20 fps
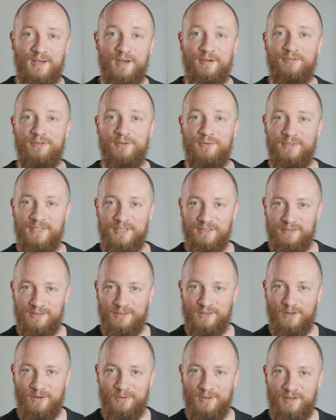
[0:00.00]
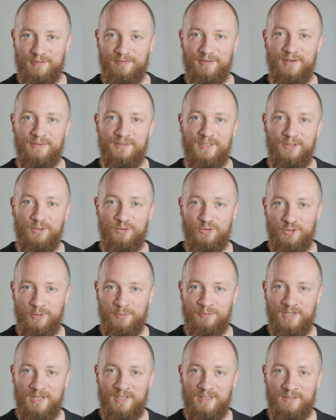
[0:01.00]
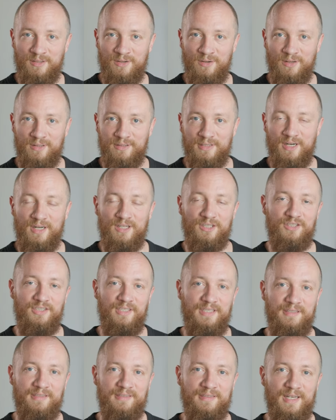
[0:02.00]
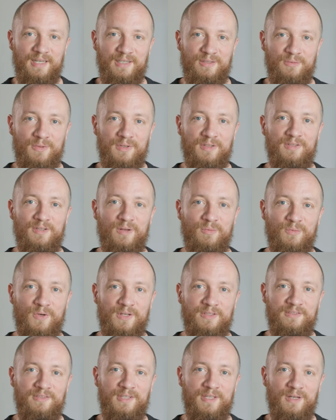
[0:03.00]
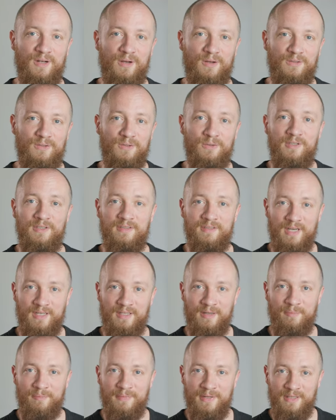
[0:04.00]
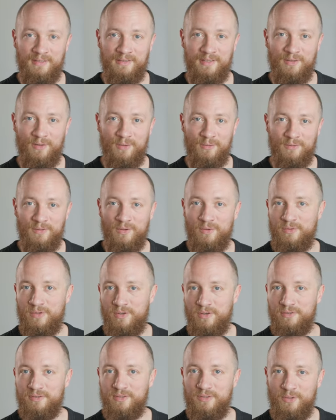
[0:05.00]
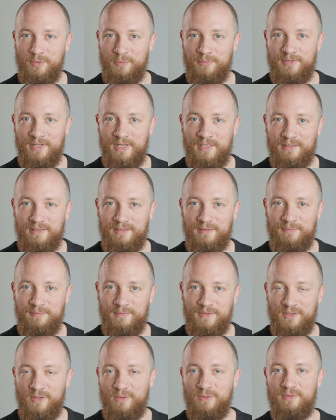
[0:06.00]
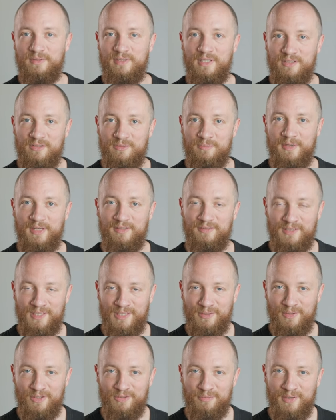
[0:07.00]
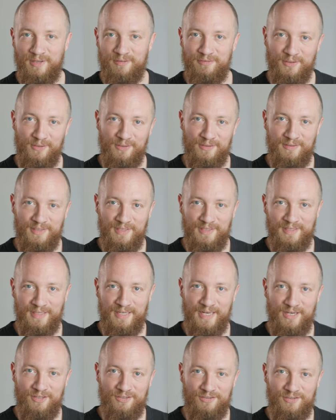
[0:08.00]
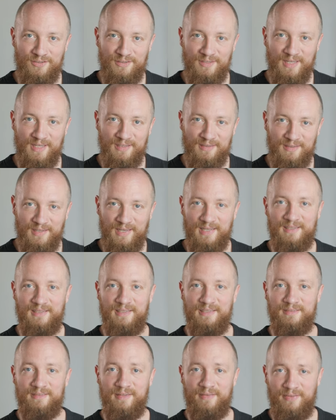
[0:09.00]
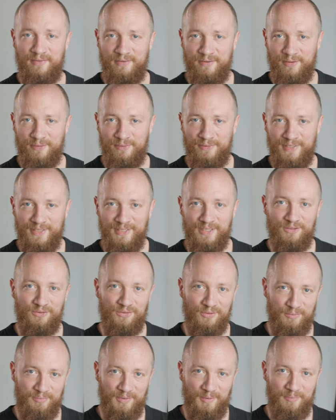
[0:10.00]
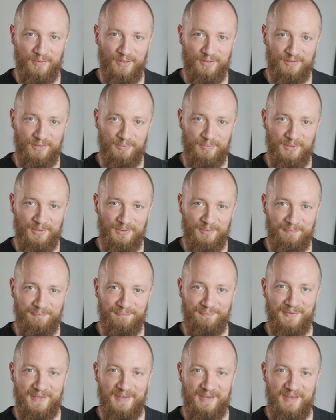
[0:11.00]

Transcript: A few years ago I found a YouTube channel called RGSat where someone set out to design and build their own low-cost CubeSat. So this basically was my first indication that, at least in theory, it should be possible.